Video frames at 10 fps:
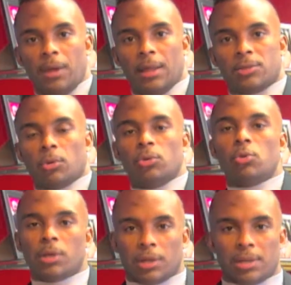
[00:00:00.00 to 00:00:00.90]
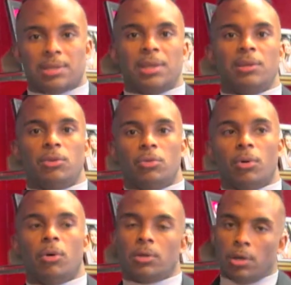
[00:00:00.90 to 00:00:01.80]
And so you can
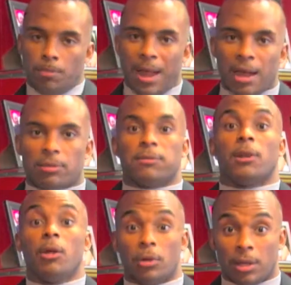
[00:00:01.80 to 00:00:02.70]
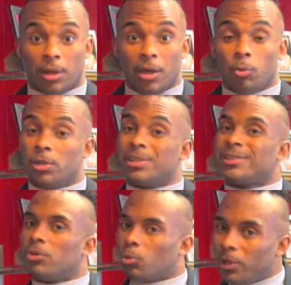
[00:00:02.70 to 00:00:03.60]
continue on your path of learning, which
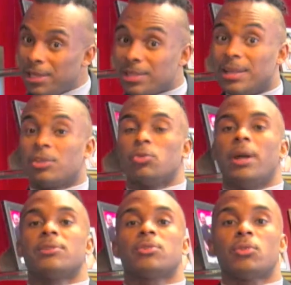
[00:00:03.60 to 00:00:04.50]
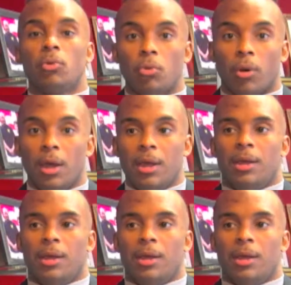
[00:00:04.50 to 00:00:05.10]
is the reason that you're at school.